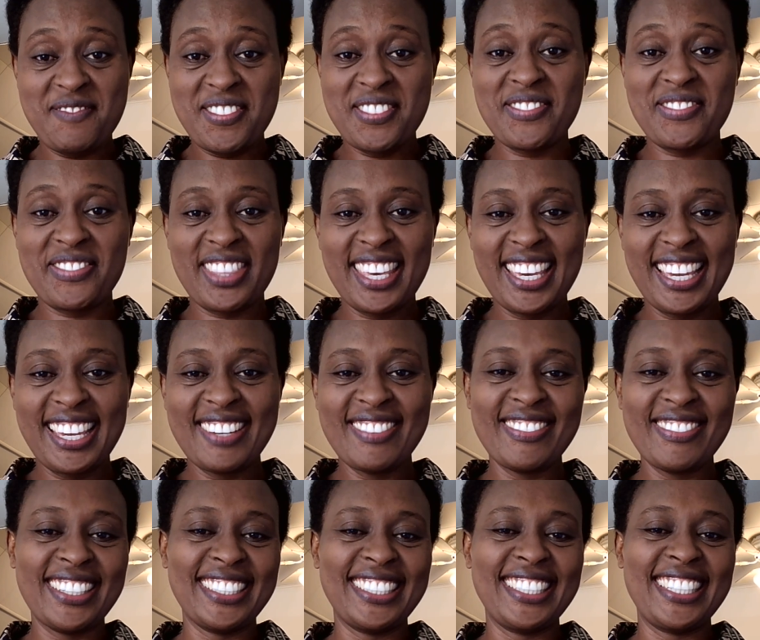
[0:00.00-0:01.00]
of them,
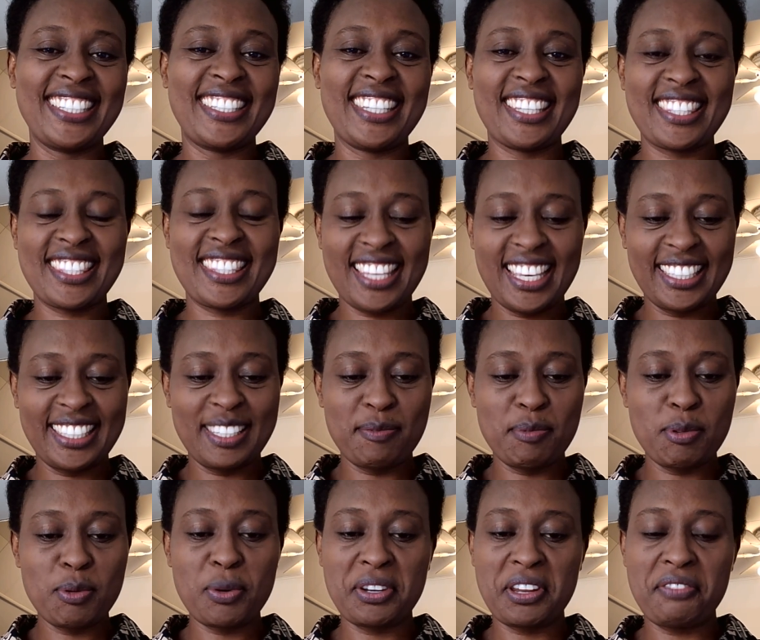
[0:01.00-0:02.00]
and it excited
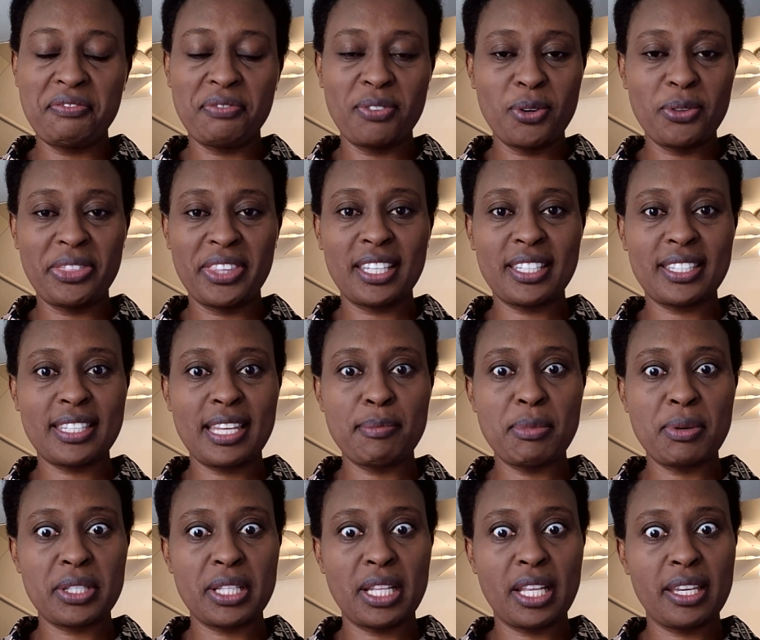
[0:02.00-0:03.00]
me when I found that term. I
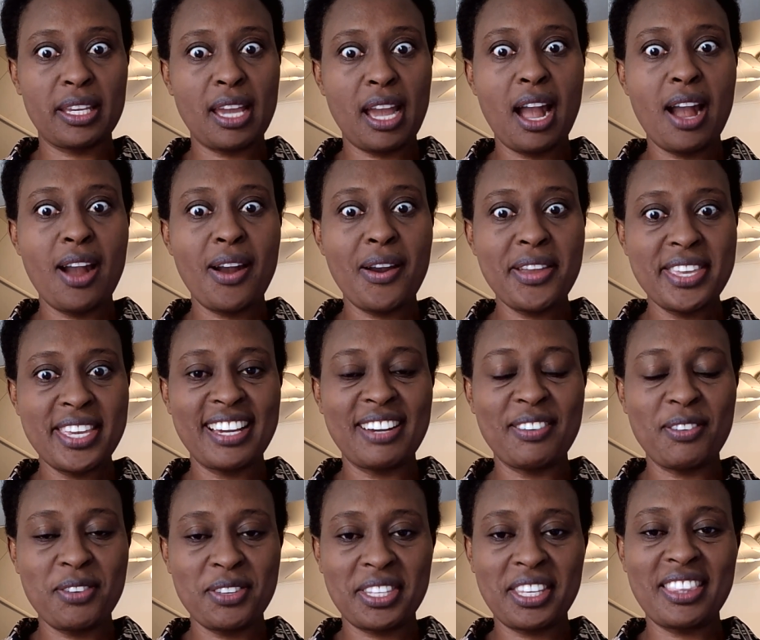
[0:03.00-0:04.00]
was like, oh yeah,
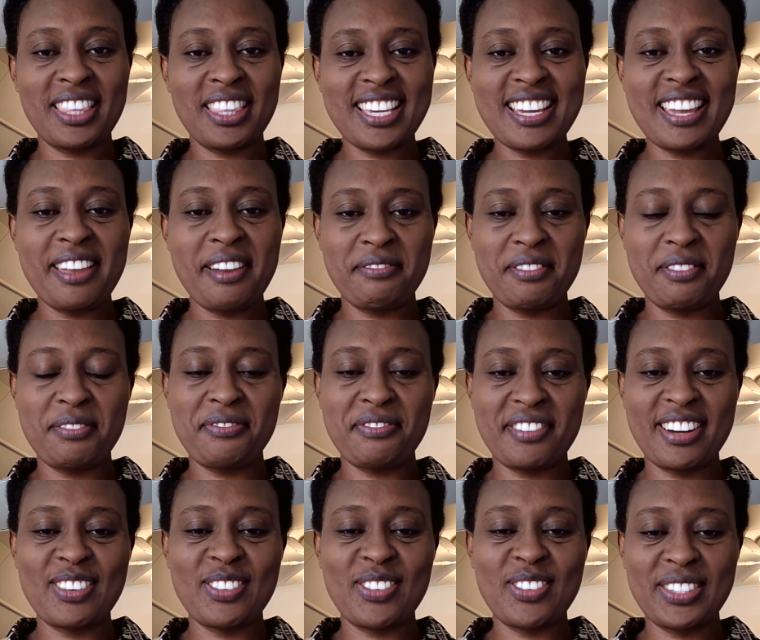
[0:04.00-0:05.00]
because I think I have a
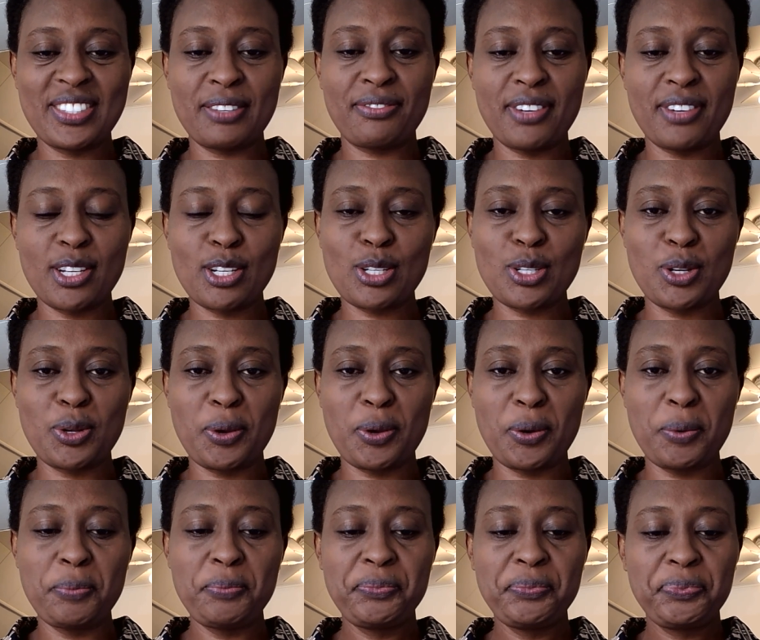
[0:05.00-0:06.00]
friend who's a functional
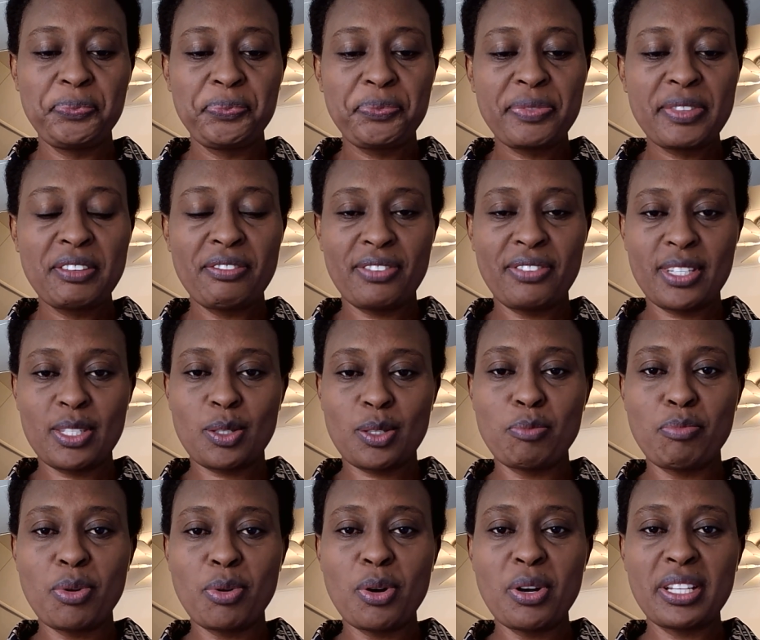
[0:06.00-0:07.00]

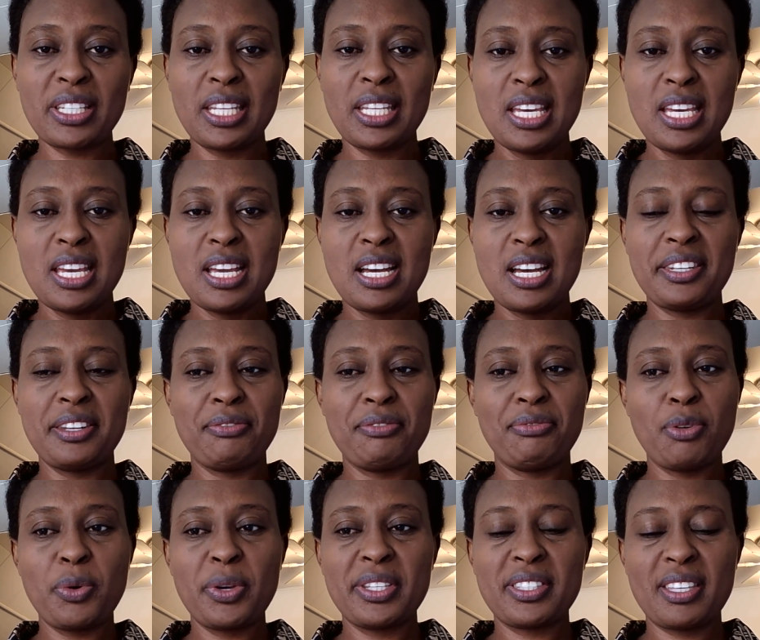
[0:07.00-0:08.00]
firstborn, and I've
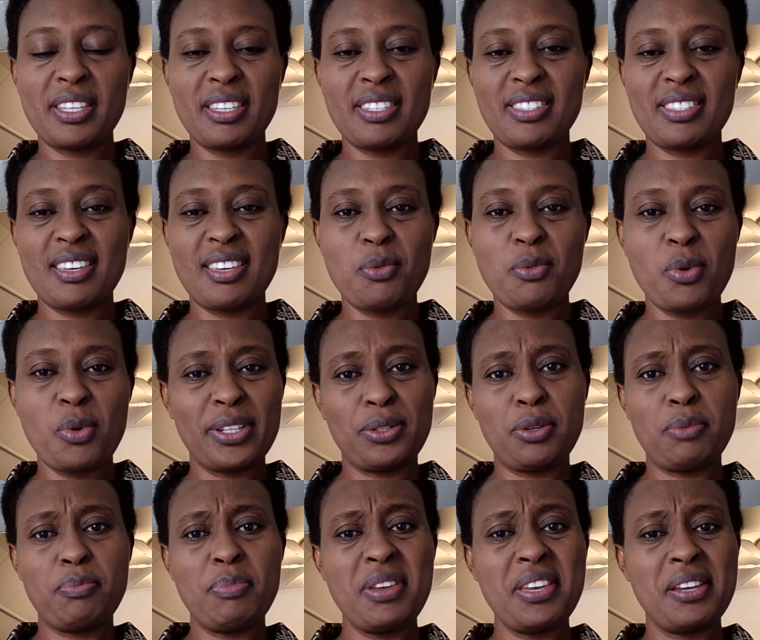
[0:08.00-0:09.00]
always asked her, why do
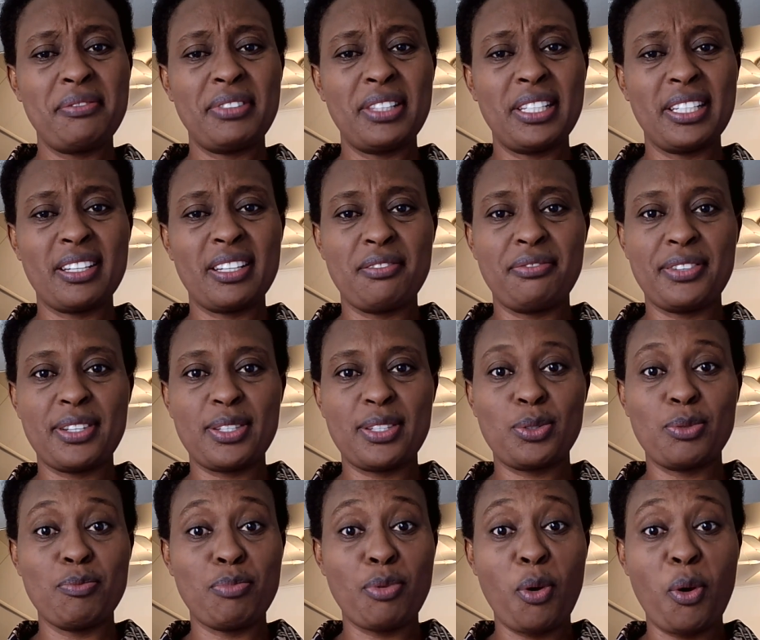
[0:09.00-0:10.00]
you behave like a
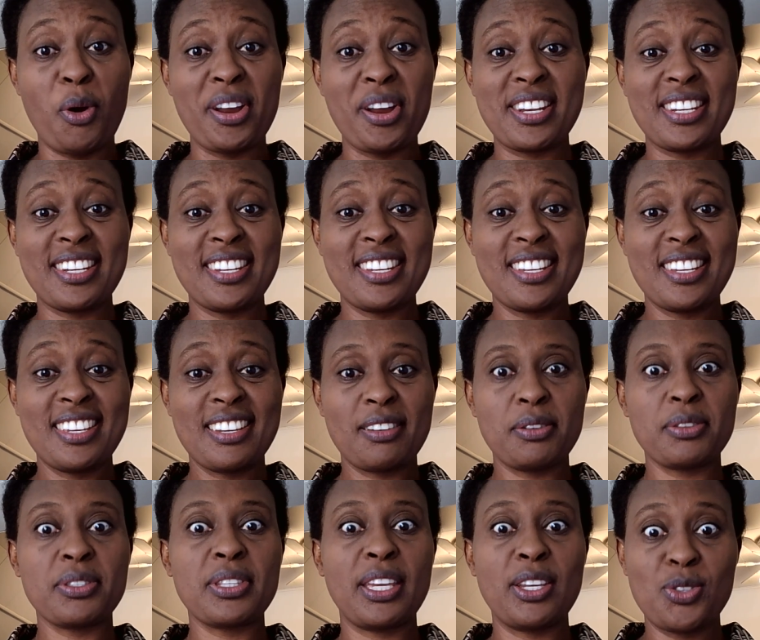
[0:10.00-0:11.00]
firstborn?
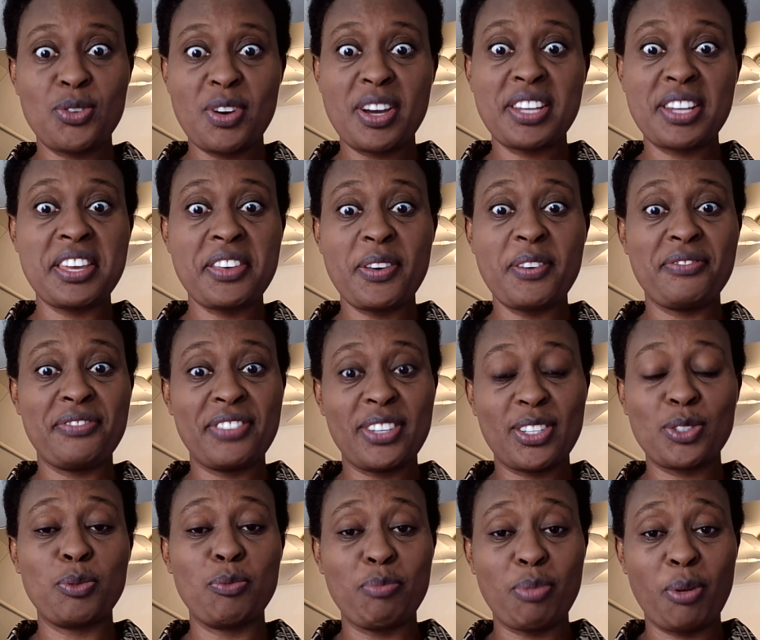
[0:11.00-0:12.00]
Because I know another
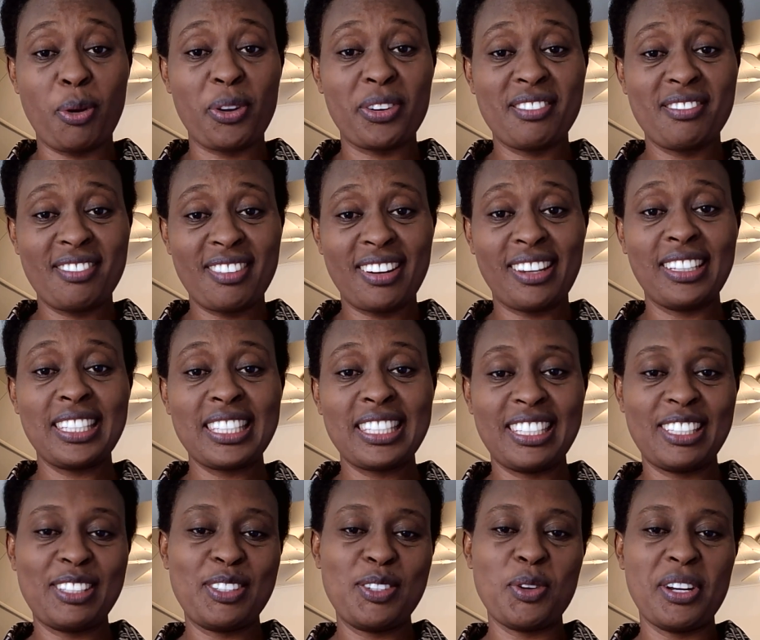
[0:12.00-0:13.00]
firstborn, right?
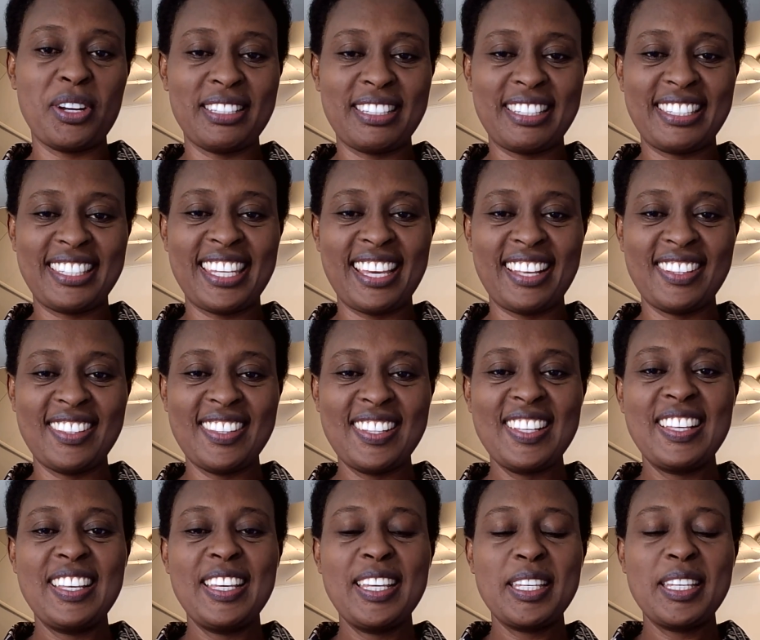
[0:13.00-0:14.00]
Like you can tell.
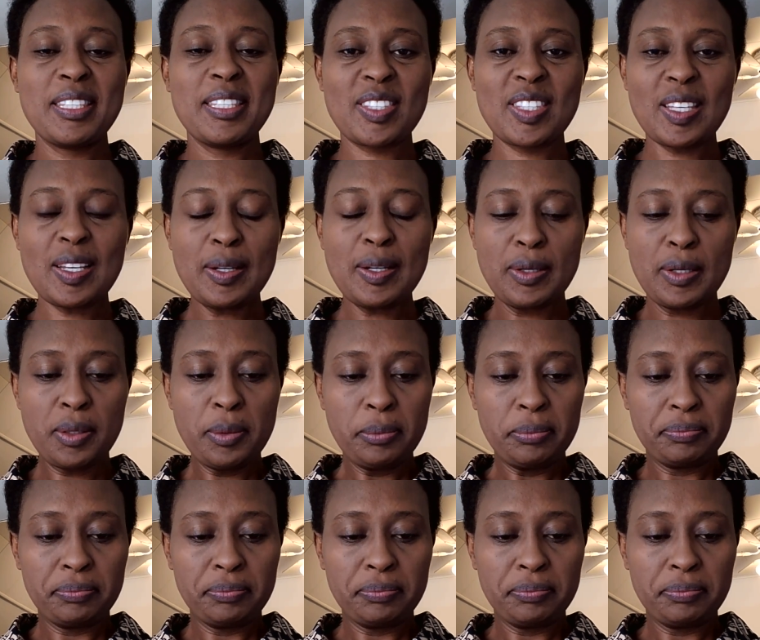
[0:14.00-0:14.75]
So